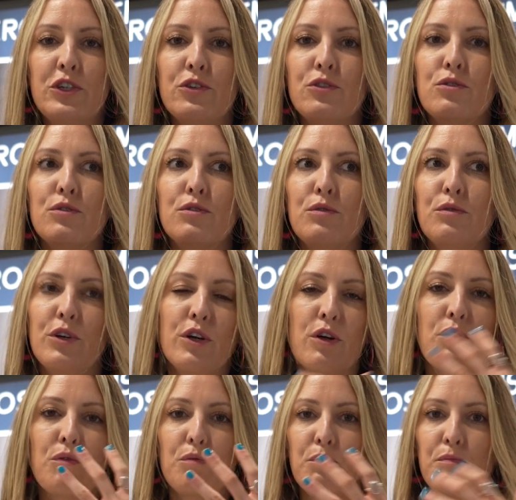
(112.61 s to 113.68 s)

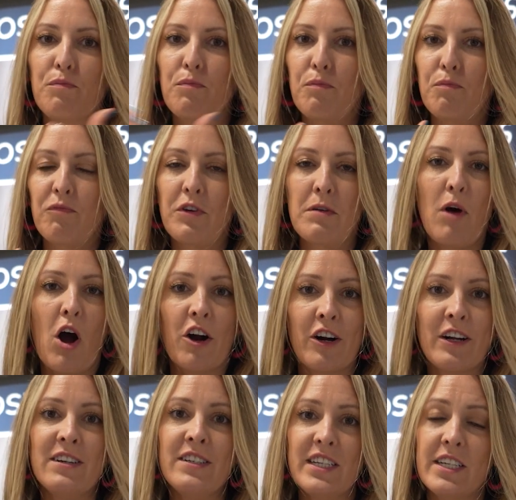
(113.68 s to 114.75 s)
to, from
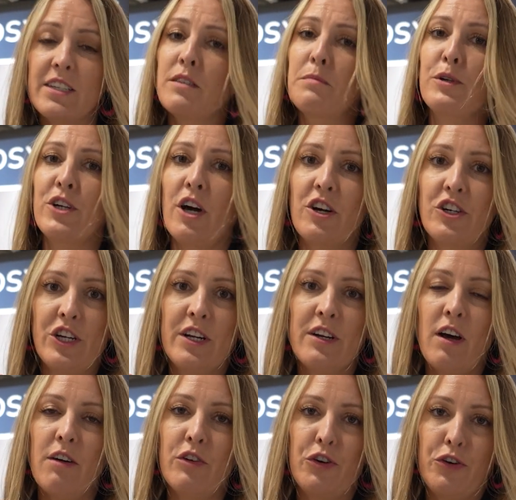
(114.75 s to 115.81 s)
R&D to production
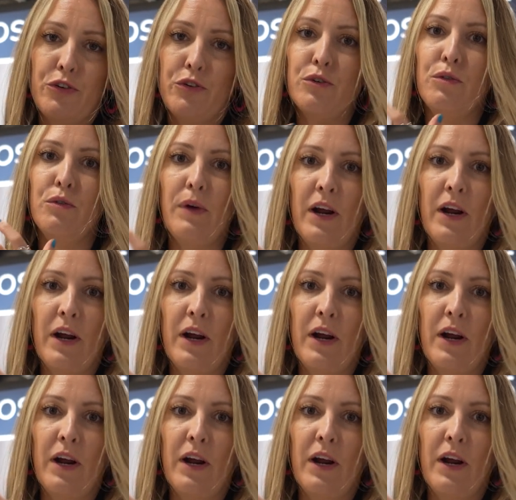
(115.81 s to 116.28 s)
of a new